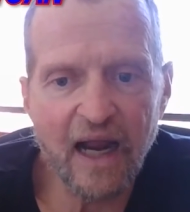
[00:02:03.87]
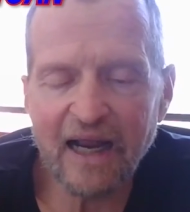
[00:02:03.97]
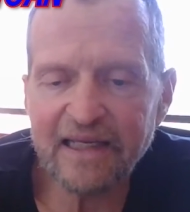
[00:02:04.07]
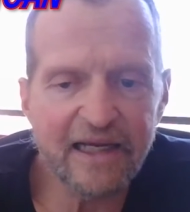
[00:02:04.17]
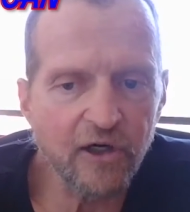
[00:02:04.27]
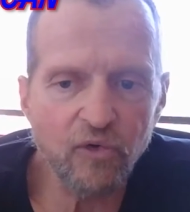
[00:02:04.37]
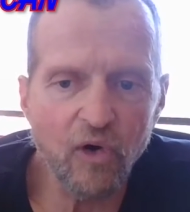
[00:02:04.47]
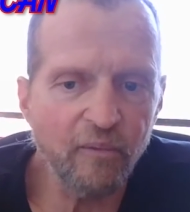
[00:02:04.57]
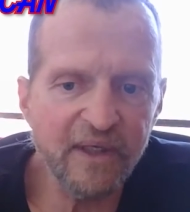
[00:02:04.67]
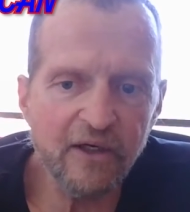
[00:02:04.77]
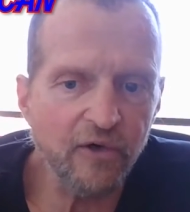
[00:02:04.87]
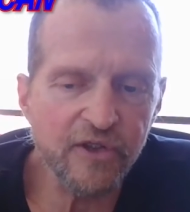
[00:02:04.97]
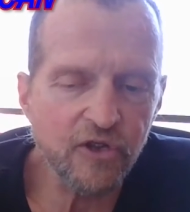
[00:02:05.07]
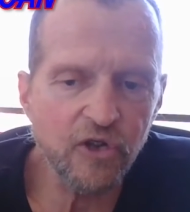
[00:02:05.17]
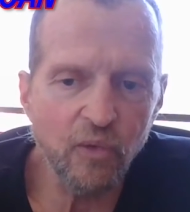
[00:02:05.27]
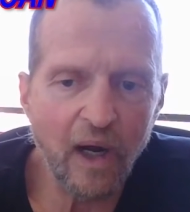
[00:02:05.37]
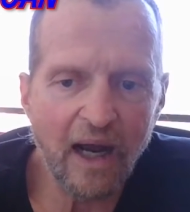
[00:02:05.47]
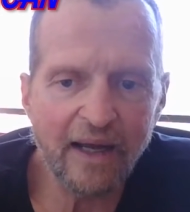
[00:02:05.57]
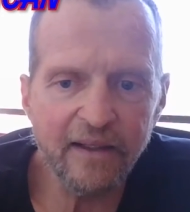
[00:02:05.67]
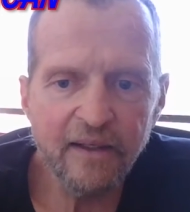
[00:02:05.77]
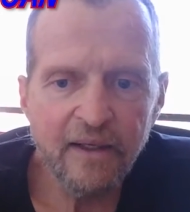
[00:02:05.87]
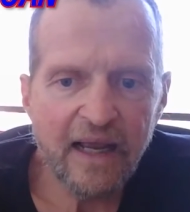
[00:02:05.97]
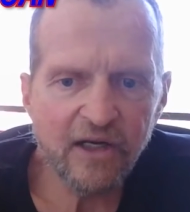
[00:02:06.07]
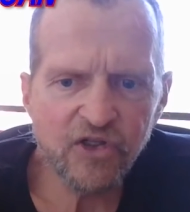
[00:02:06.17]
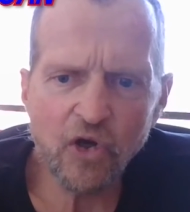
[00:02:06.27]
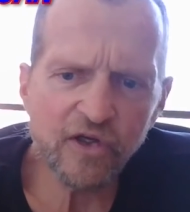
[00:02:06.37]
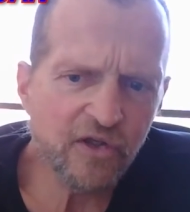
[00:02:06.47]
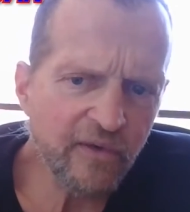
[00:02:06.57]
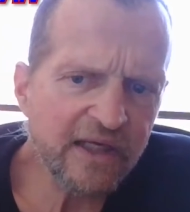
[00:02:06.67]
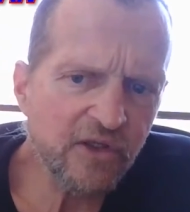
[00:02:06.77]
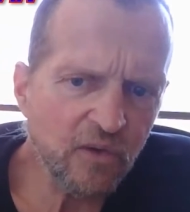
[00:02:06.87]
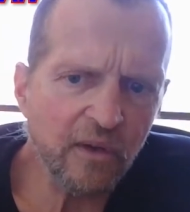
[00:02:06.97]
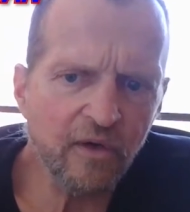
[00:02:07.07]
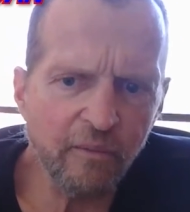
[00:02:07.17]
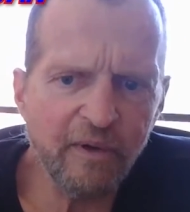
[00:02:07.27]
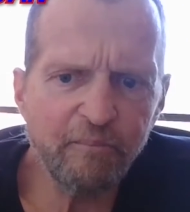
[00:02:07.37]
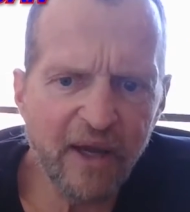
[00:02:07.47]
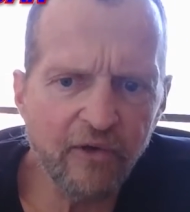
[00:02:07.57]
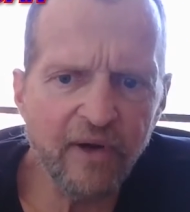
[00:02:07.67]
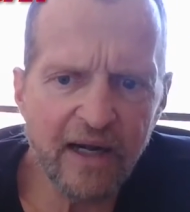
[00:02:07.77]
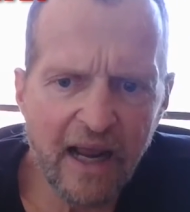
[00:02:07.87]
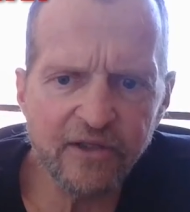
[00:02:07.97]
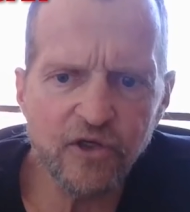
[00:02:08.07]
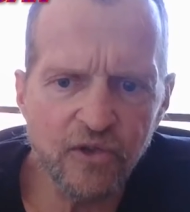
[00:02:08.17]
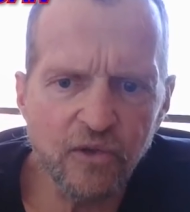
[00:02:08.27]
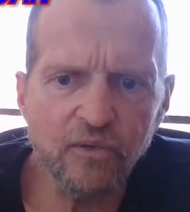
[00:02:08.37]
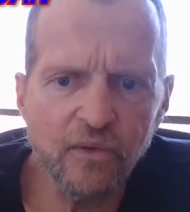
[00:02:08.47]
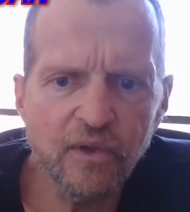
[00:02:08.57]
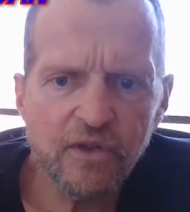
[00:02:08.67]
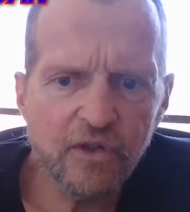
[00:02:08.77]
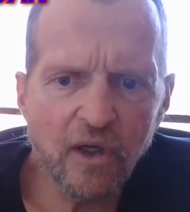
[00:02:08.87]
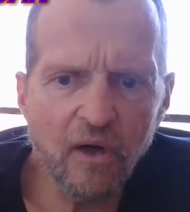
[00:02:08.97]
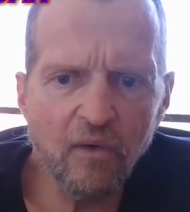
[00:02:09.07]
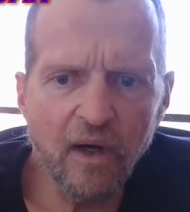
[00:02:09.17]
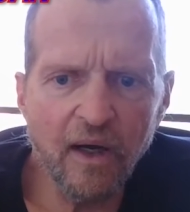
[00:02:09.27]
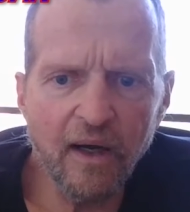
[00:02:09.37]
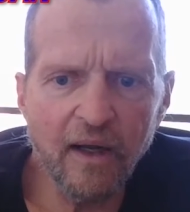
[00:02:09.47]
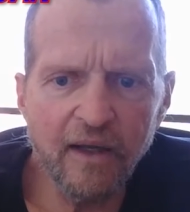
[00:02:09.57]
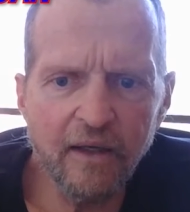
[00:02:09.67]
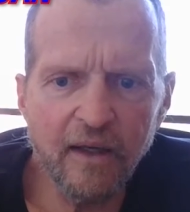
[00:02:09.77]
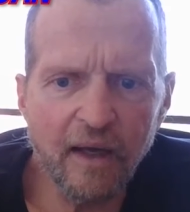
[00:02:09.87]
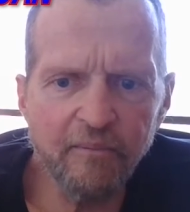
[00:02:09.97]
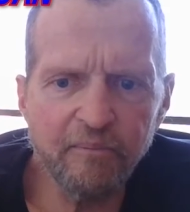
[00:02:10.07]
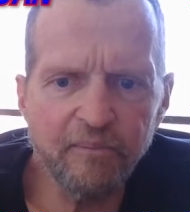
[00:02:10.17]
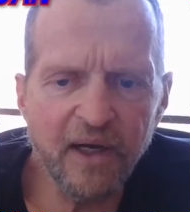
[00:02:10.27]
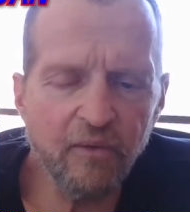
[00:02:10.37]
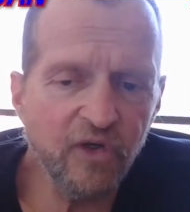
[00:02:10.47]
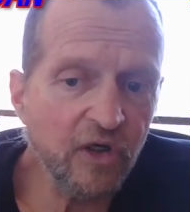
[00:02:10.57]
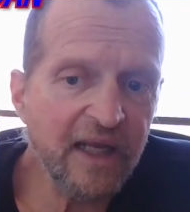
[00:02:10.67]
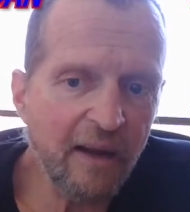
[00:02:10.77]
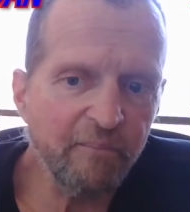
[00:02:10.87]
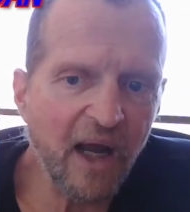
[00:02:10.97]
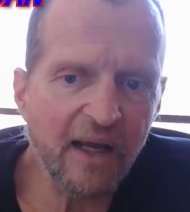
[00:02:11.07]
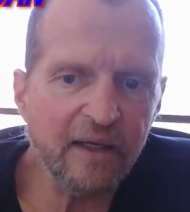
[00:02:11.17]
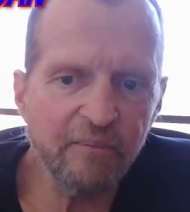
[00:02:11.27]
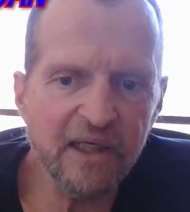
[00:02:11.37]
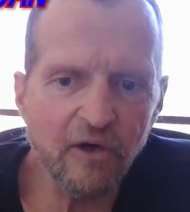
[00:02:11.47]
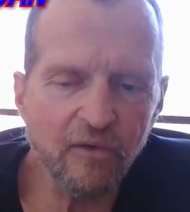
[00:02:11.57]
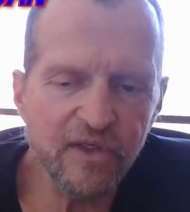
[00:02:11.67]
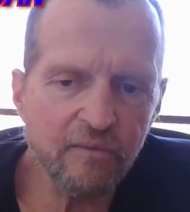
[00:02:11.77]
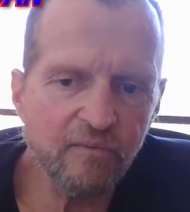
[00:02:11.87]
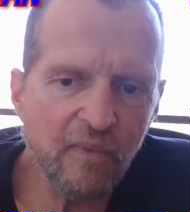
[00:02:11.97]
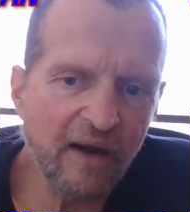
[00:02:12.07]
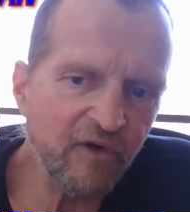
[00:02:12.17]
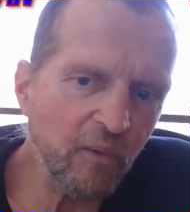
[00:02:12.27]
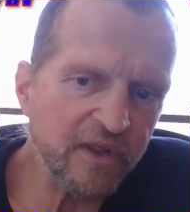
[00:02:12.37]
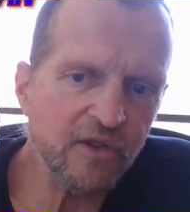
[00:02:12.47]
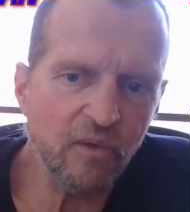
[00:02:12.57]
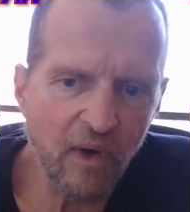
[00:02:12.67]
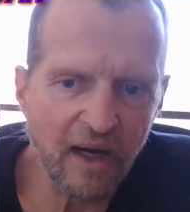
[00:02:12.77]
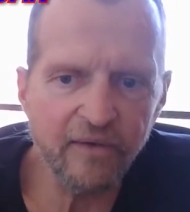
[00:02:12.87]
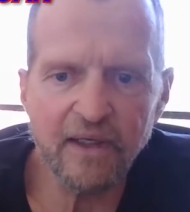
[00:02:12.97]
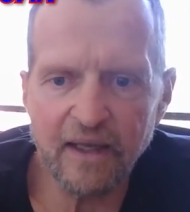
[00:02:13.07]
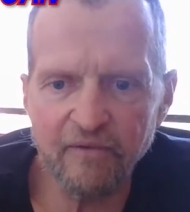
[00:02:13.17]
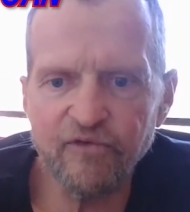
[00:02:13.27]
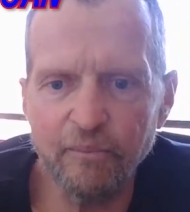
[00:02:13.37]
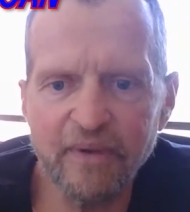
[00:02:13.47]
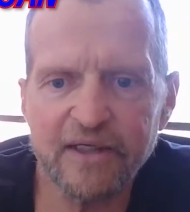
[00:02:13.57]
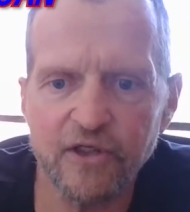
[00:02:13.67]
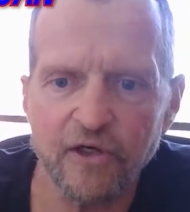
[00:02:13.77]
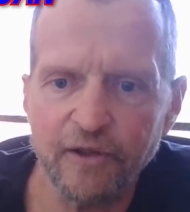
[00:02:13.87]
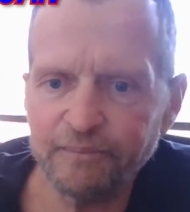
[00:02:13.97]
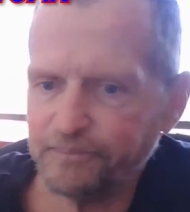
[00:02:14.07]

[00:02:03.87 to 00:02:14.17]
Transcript: I can't grow them here. It's too hot. And it's also, they do a little bit better at altitude. So, but you can buy them here. Every once in a while, you get them from Mexico.